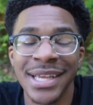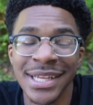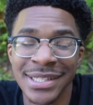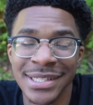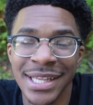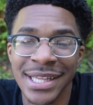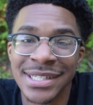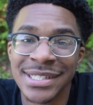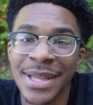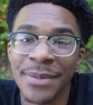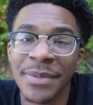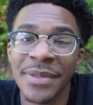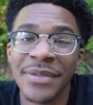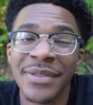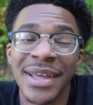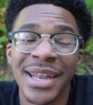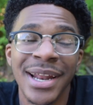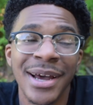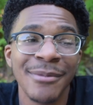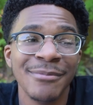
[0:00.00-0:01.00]
It's something
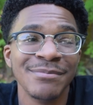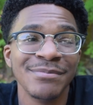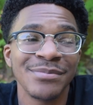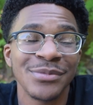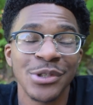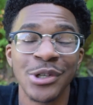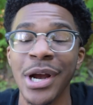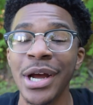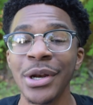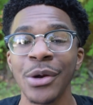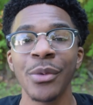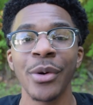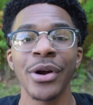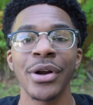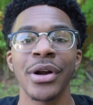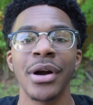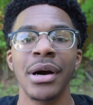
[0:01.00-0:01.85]
that I'm trying to work